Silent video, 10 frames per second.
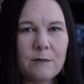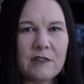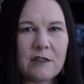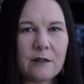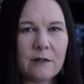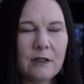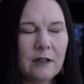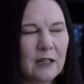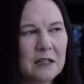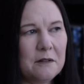
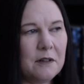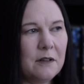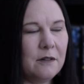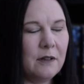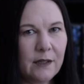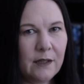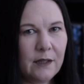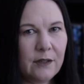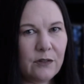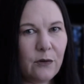material? I don't know.
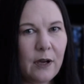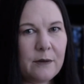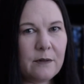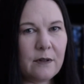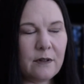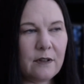So I'm